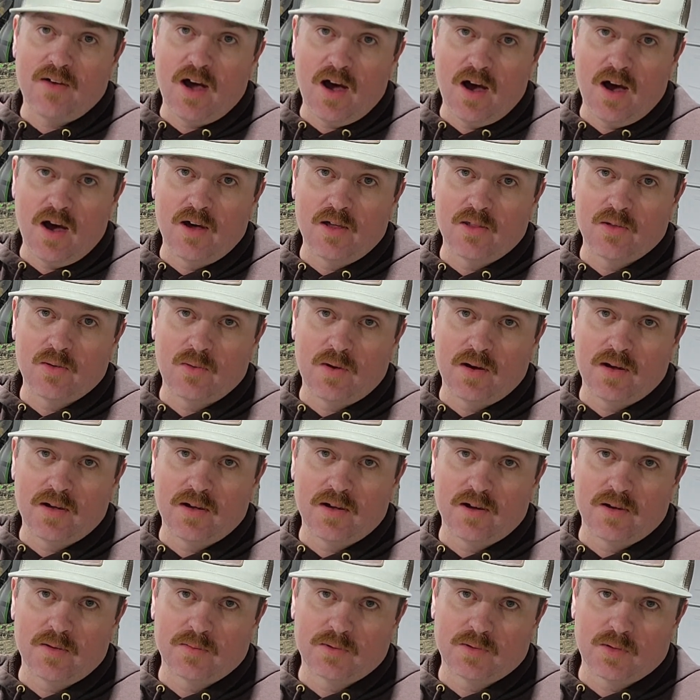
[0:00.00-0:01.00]
all the
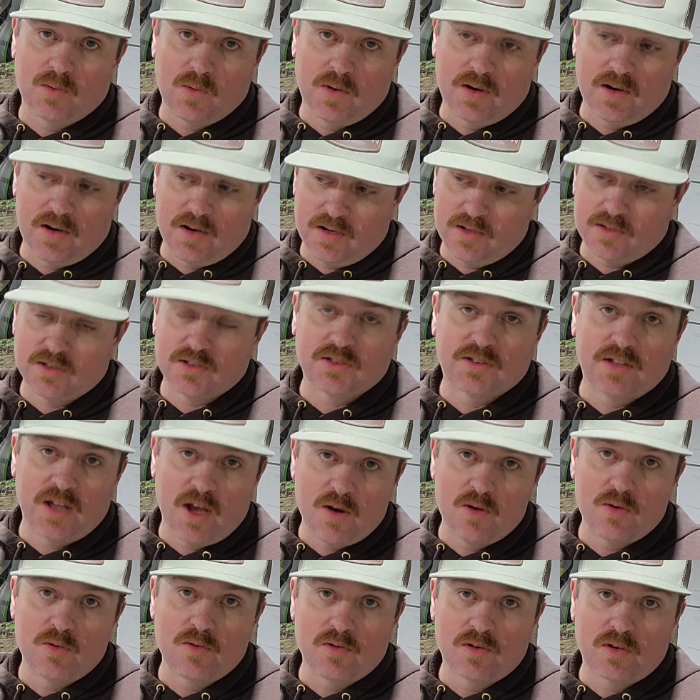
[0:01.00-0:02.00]
way up to where it'll
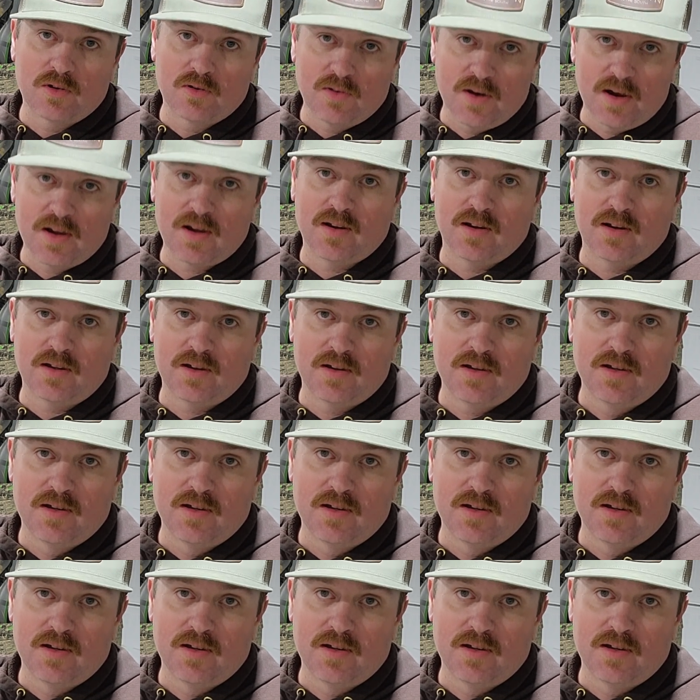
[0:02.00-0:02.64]
stow correctly.